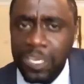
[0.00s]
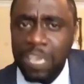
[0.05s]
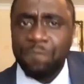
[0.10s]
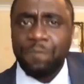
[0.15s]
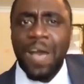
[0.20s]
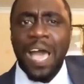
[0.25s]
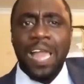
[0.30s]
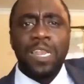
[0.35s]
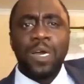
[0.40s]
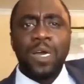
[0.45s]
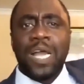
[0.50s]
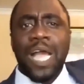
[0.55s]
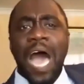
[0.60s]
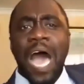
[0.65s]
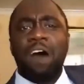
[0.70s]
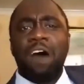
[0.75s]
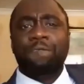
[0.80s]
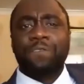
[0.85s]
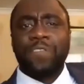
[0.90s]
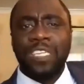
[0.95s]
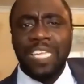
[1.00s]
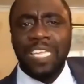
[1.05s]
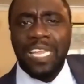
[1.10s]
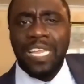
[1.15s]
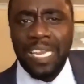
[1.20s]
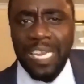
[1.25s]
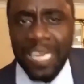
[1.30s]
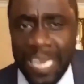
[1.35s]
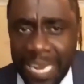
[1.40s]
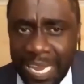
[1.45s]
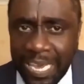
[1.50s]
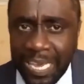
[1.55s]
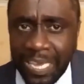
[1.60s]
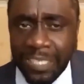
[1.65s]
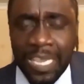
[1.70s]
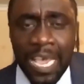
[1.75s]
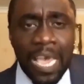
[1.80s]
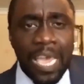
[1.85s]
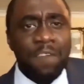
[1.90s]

if I look after the lilies,